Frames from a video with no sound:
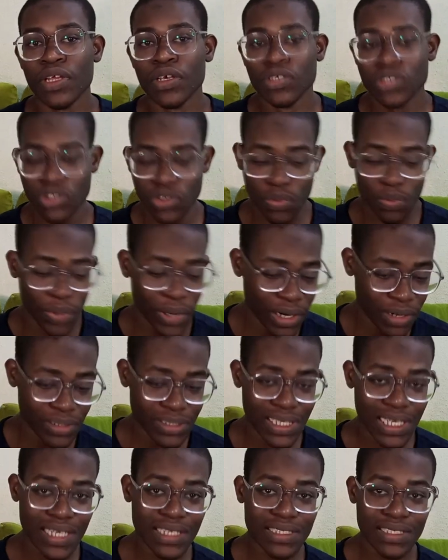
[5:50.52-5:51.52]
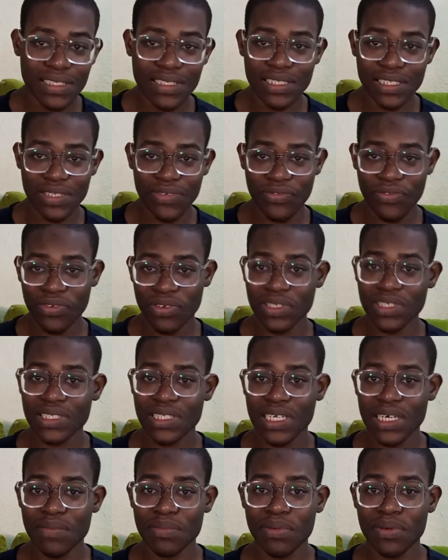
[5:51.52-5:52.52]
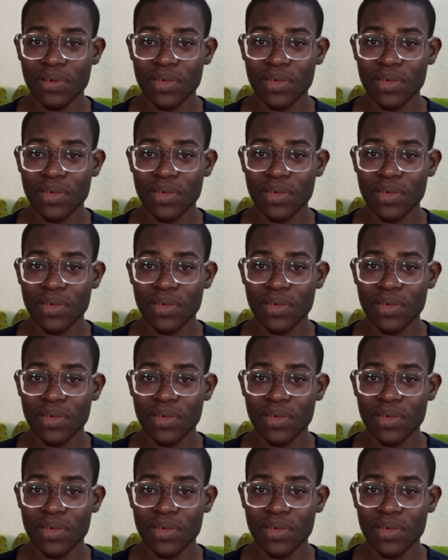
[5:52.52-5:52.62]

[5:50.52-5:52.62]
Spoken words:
So prioritizing is the first step,